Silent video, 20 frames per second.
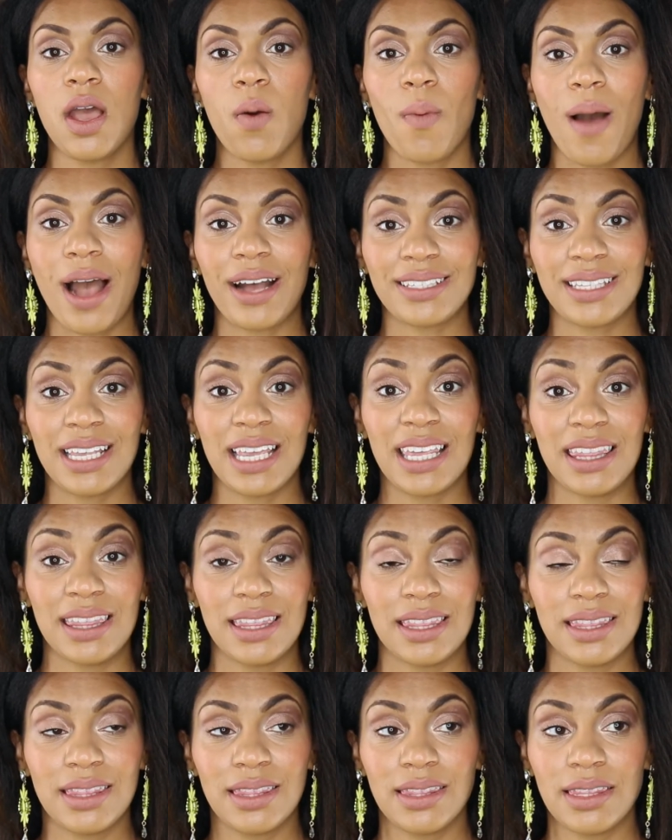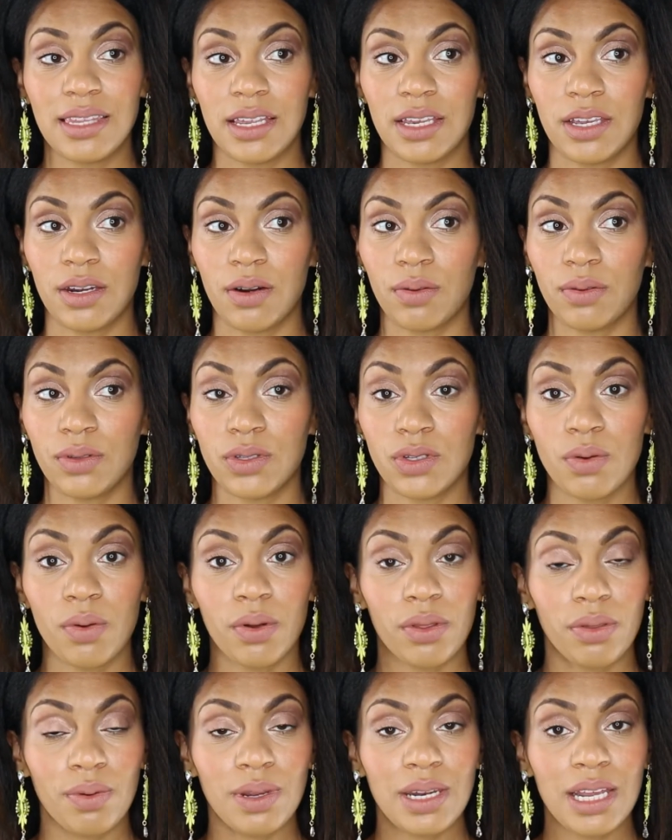waxing 2
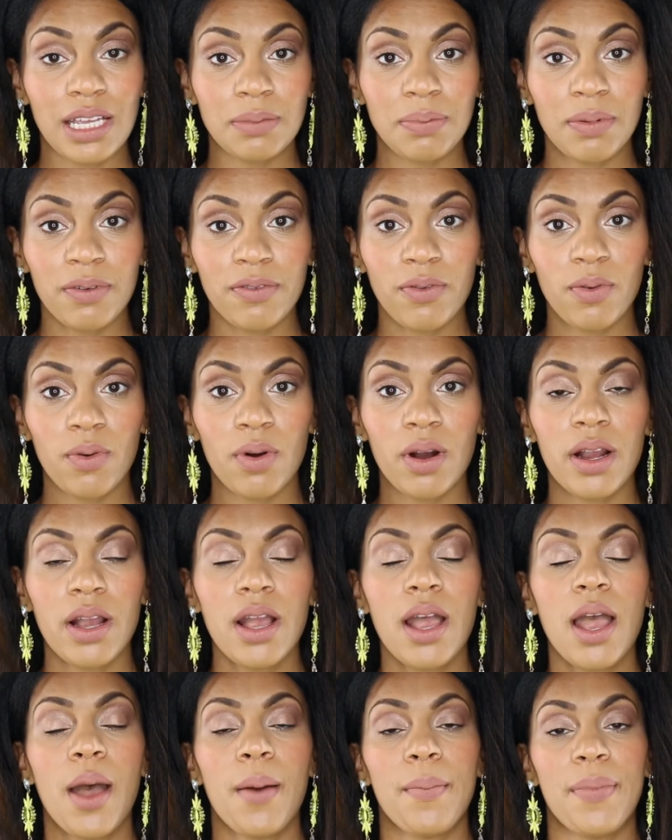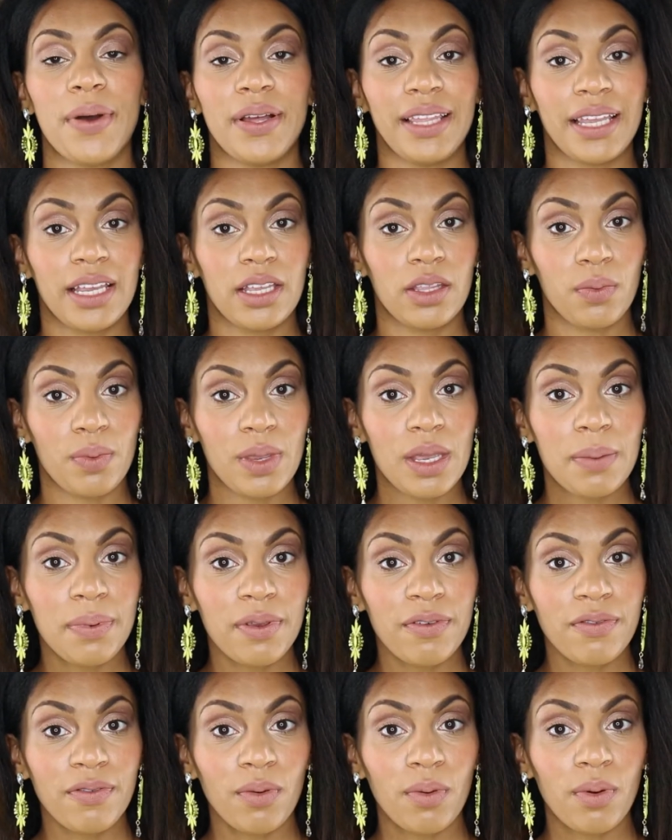or 3 days before, but like the week
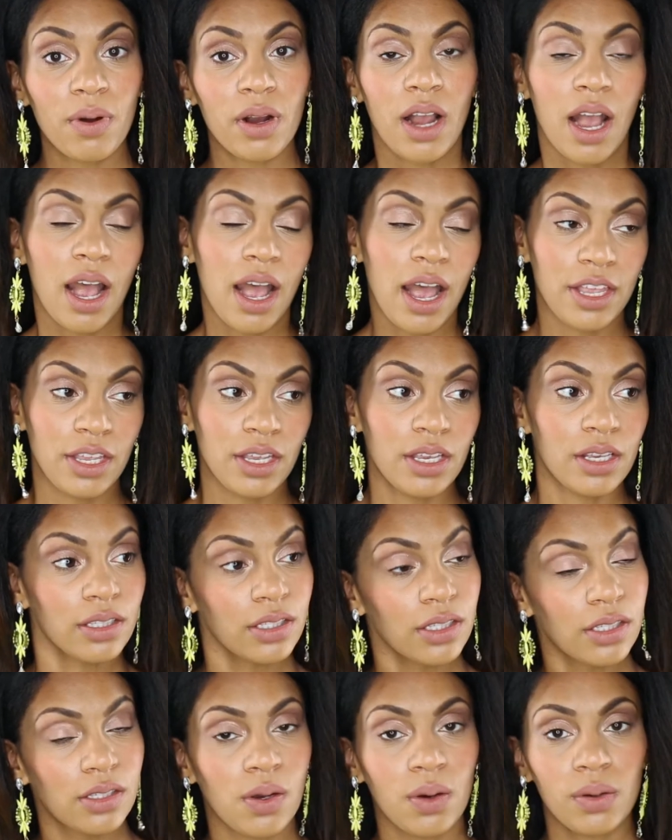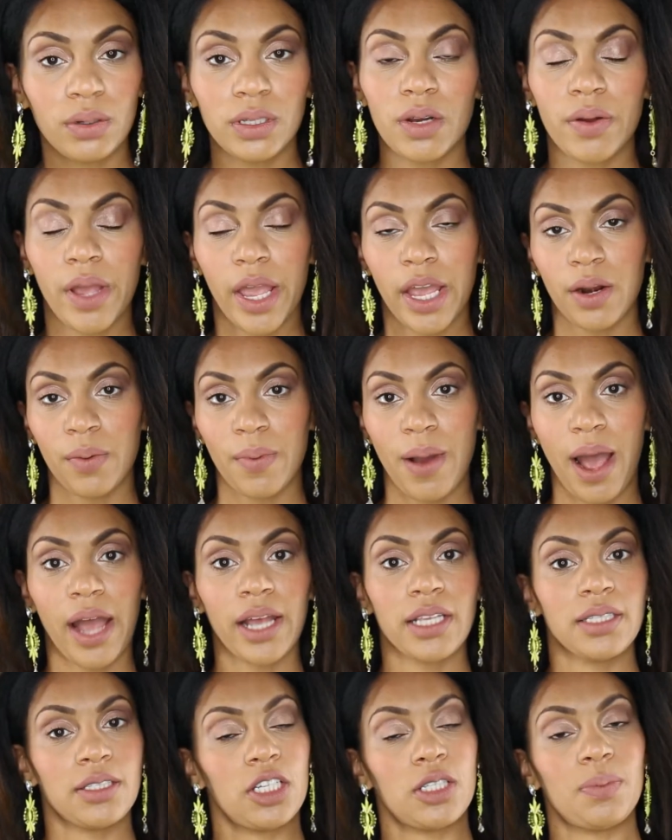before, it's totally okay to
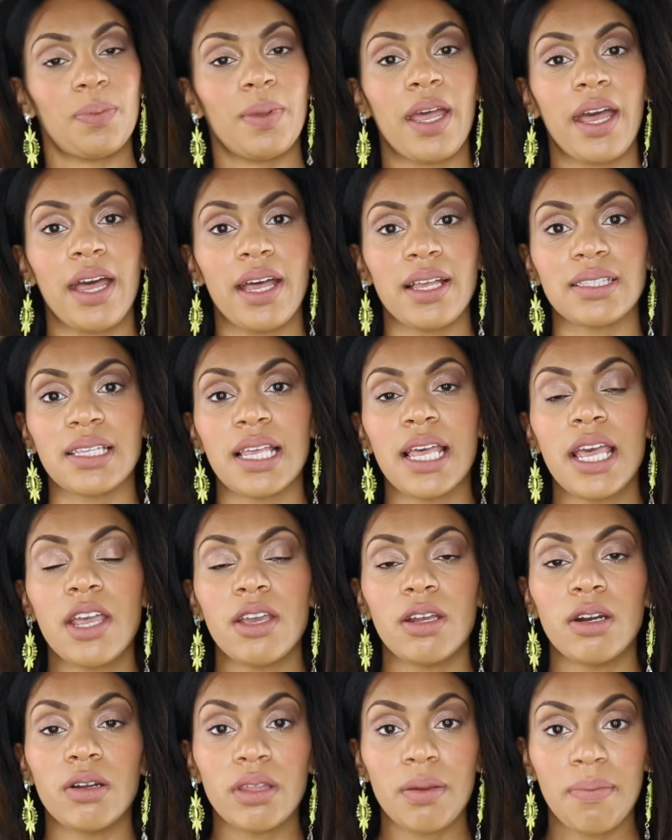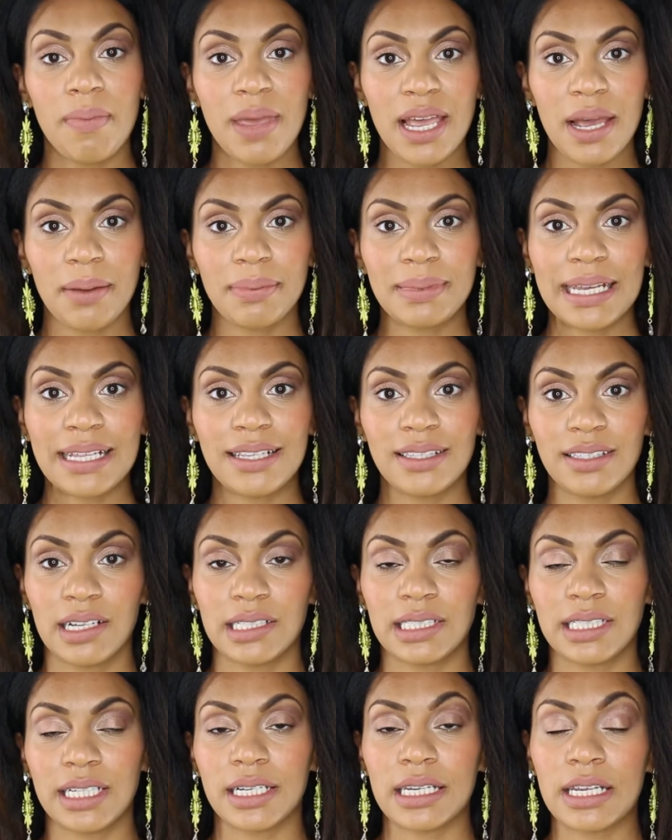wax, just because the makeup tends
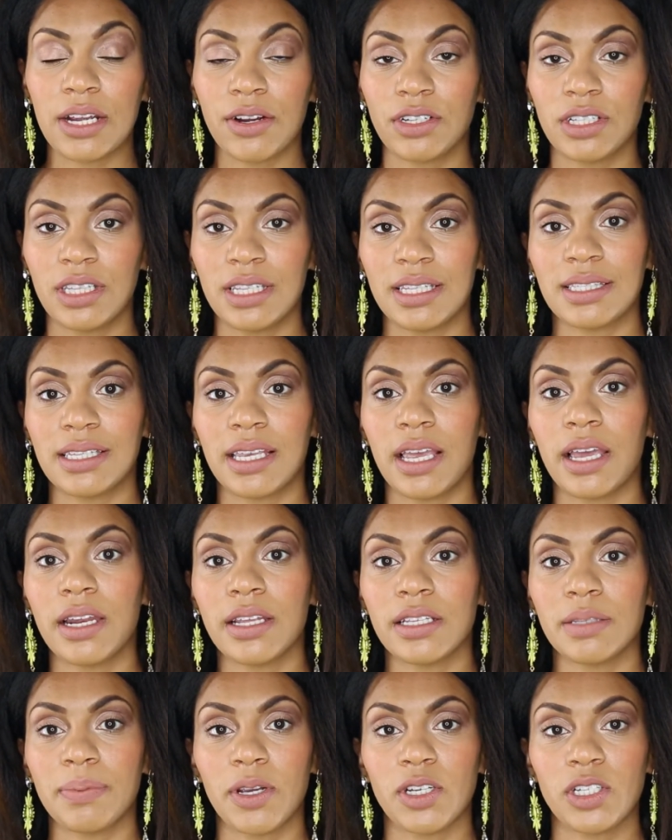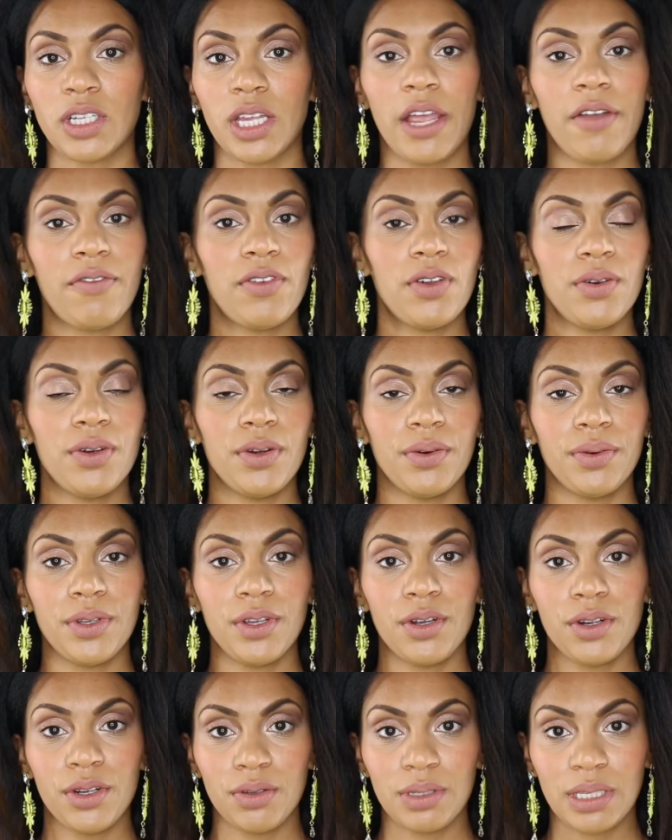not to adhere to the skin, especially if you're
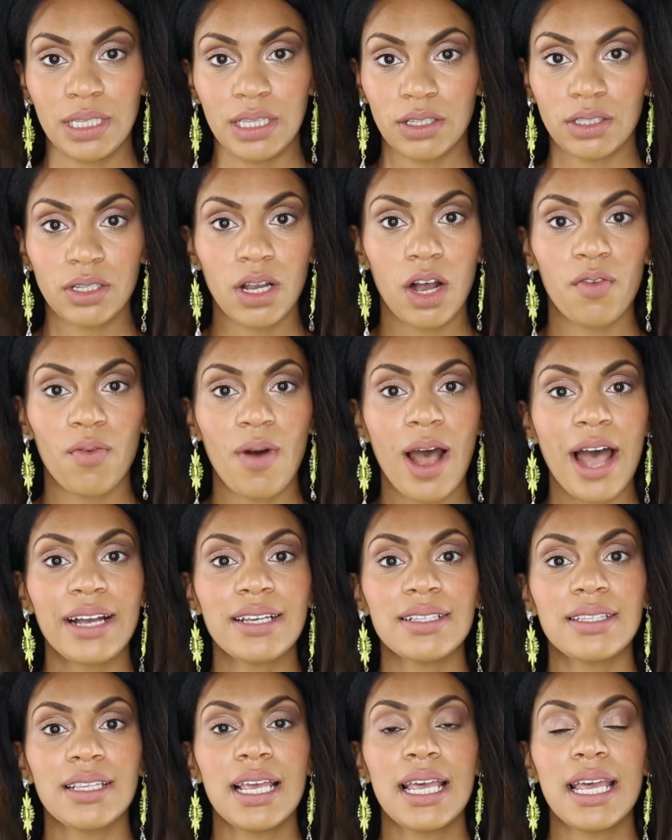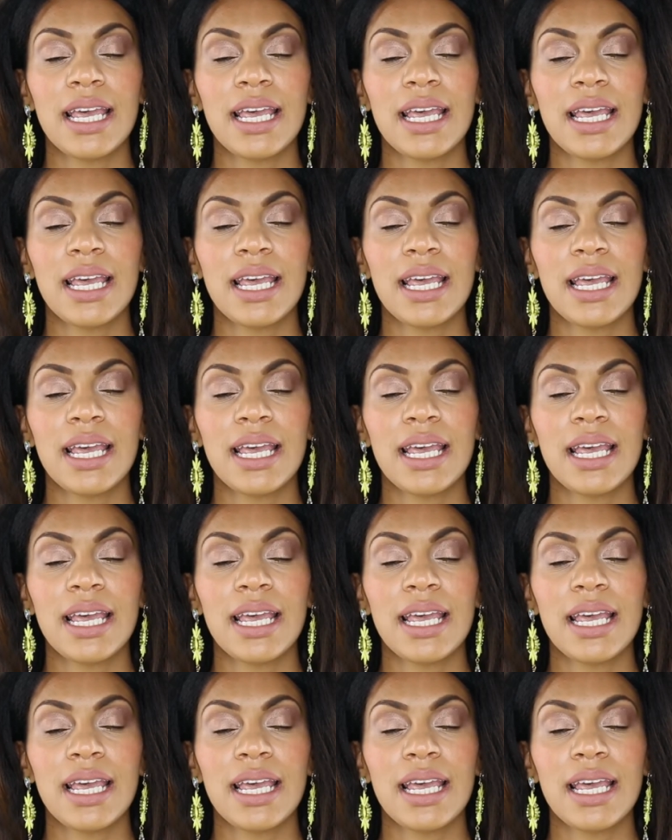using the soft wax.